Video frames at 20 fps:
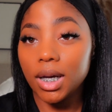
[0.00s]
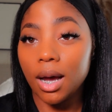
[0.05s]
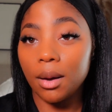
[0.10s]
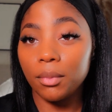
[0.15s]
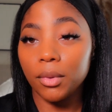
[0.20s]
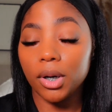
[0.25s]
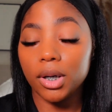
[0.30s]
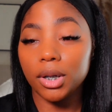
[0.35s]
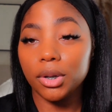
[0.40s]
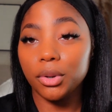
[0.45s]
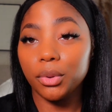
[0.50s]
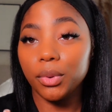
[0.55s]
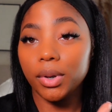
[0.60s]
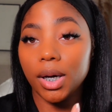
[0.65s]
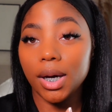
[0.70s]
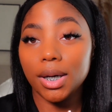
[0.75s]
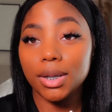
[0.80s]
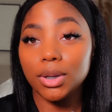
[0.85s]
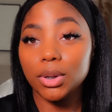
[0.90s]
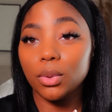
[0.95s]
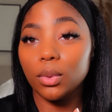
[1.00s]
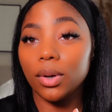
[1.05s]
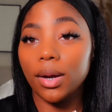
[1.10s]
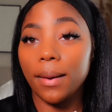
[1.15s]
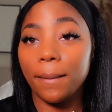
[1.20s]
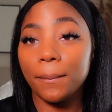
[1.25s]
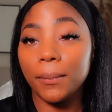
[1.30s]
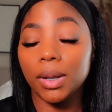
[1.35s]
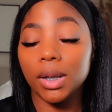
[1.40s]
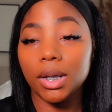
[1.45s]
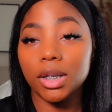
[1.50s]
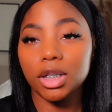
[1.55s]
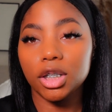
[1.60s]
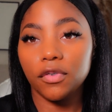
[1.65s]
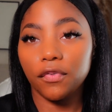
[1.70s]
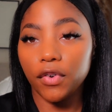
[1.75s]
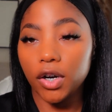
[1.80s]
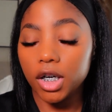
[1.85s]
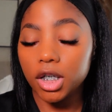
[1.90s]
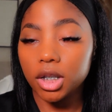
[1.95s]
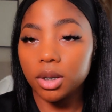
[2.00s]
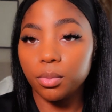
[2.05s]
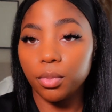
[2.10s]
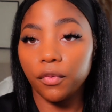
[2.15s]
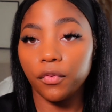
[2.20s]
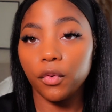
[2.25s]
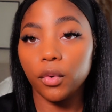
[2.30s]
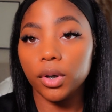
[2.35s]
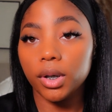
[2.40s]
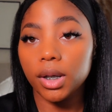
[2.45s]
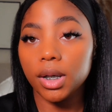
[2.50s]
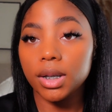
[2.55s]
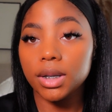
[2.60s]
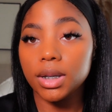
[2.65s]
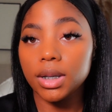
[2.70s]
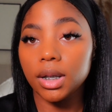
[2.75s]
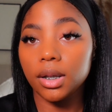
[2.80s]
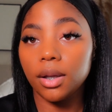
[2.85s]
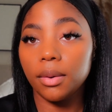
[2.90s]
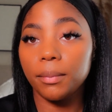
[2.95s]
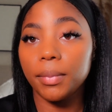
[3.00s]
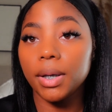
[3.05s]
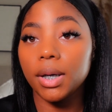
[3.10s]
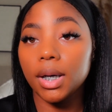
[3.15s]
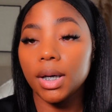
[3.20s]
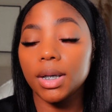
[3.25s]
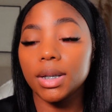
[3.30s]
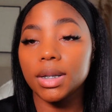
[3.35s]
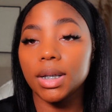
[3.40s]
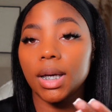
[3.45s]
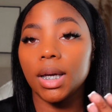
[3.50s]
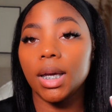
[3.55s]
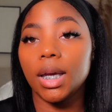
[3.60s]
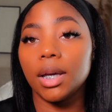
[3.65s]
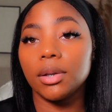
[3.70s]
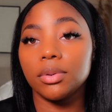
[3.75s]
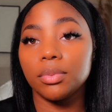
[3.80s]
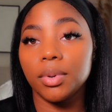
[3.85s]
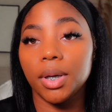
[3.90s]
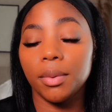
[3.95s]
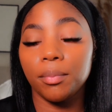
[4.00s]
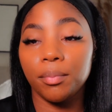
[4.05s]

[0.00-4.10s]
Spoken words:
I'm going to do contour and blush first before the concealer because it gives me a